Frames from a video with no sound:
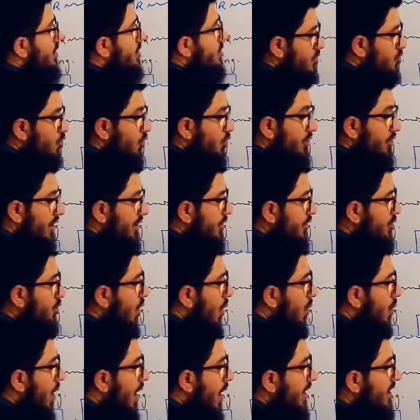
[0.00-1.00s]
So in order
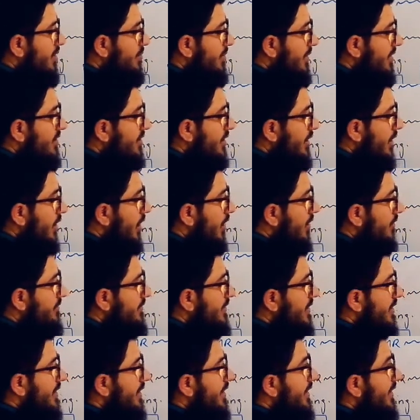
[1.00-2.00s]
to avoid the mixing of
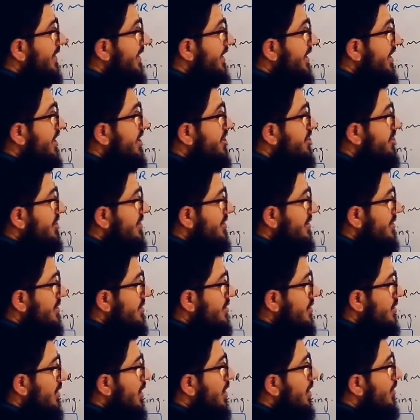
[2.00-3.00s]
the
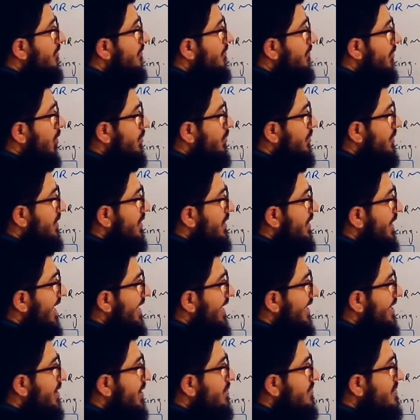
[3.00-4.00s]
radiations from the
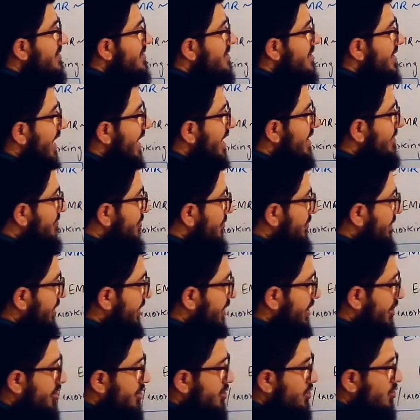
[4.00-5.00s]
atoms and from the
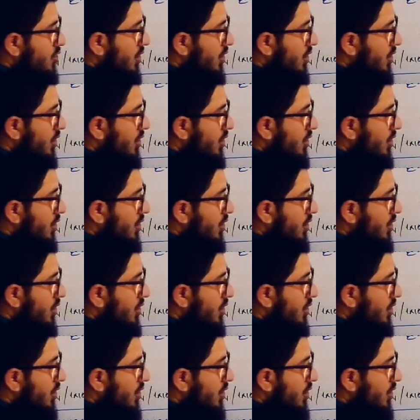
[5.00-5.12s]
radiation